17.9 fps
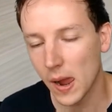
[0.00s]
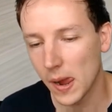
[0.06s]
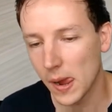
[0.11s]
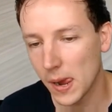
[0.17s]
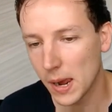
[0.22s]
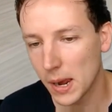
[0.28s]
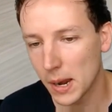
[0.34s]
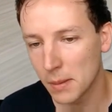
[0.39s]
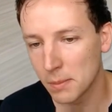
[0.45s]

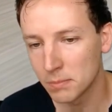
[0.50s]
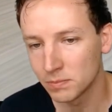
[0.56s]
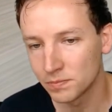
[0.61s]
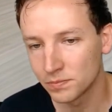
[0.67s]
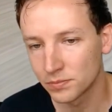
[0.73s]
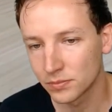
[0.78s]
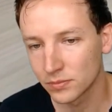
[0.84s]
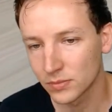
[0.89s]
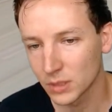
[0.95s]
um,
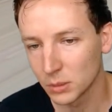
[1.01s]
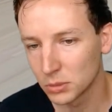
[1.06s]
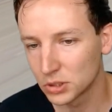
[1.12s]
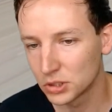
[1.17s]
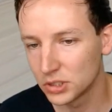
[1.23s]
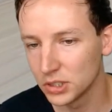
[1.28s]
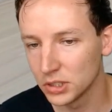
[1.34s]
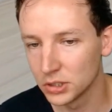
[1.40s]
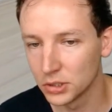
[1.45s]
but
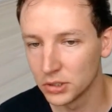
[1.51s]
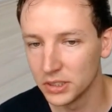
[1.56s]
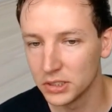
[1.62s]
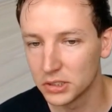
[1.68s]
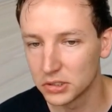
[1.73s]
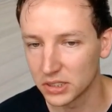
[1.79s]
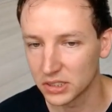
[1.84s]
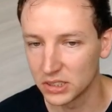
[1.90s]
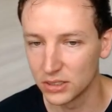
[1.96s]
still no
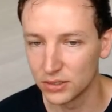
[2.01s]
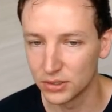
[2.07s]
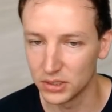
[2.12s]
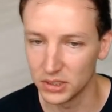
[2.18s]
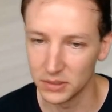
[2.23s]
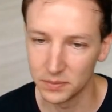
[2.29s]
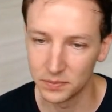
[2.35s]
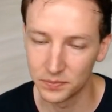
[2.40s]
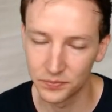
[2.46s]

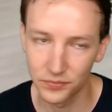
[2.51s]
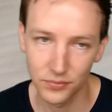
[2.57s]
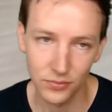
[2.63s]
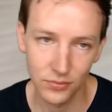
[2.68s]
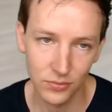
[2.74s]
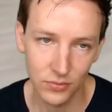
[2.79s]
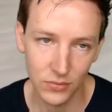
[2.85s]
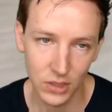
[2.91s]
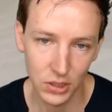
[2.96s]
interactivity
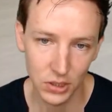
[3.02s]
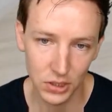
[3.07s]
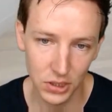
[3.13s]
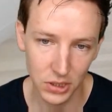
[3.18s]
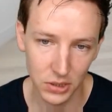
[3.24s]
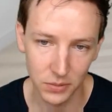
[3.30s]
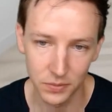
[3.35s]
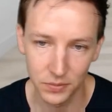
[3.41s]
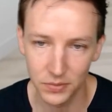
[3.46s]

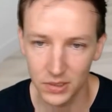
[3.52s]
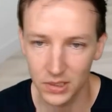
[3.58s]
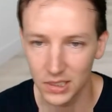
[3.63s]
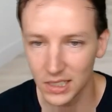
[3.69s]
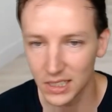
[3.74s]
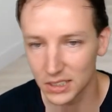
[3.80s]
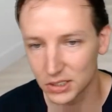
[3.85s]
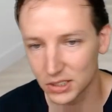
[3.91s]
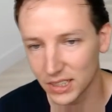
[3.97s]
so
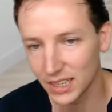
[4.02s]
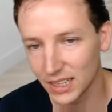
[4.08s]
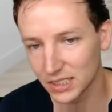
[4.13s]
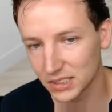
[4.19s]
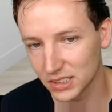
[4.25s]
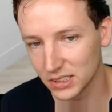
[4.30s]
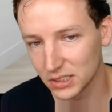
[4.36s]
let's add